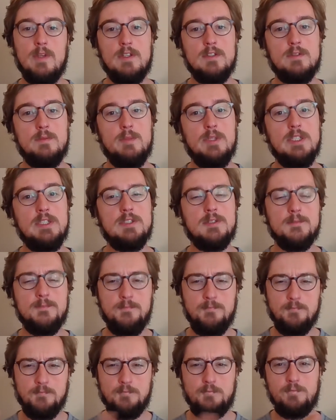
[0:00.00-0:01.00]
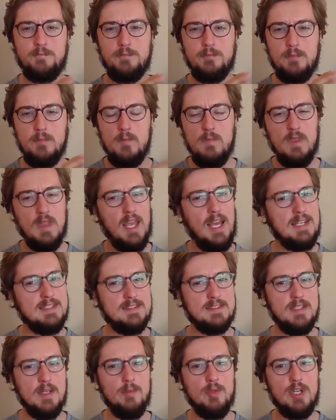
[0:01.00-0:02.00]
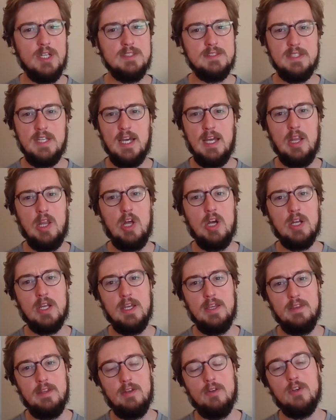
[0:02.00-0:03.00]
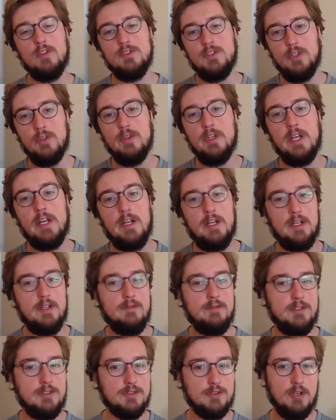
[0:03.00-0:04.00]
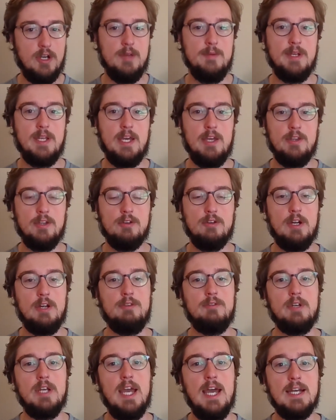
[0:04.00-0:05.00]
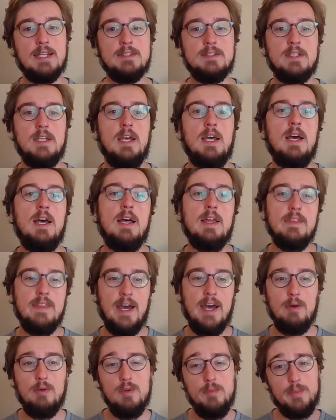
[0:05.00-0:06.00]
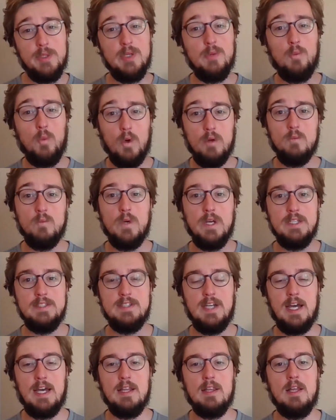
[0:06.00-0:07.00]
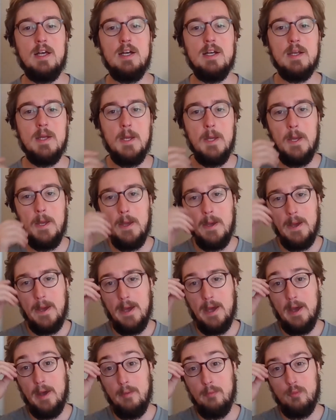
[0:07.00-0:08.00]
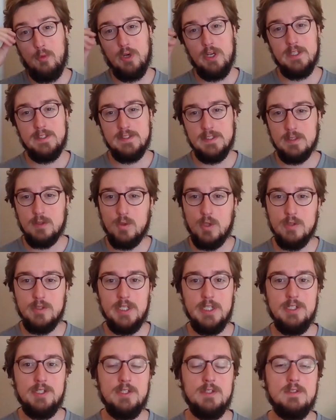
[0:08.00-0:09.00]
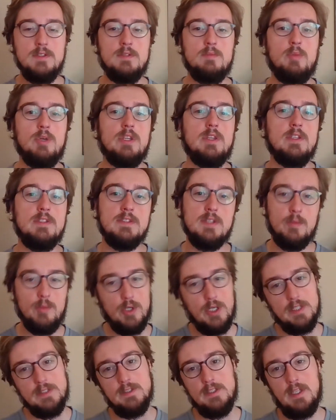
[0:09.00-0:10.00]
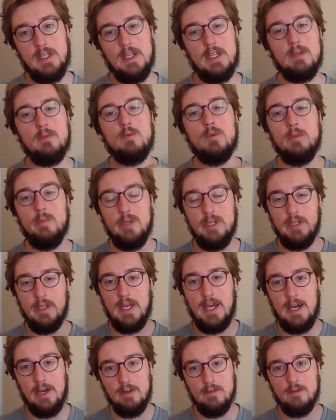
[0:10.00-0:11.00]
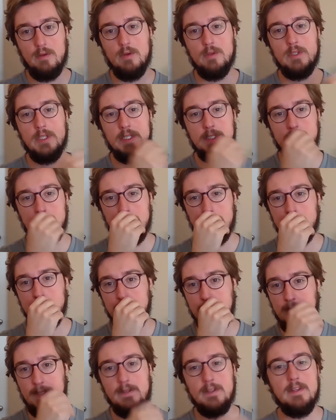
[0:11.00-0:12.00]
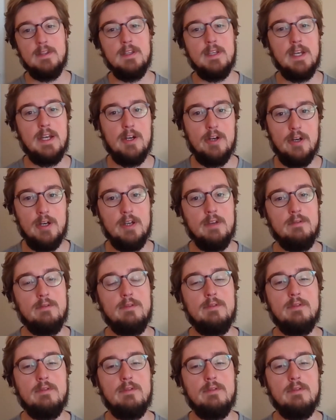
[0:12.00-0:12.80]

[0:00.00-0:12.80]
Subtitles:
speech as summarized dialogue, and then also narrative describing how the crowd reacts. That would be one-way dialogue when it's in quotations, but the summarized then would be the out of quotations, and then the narrative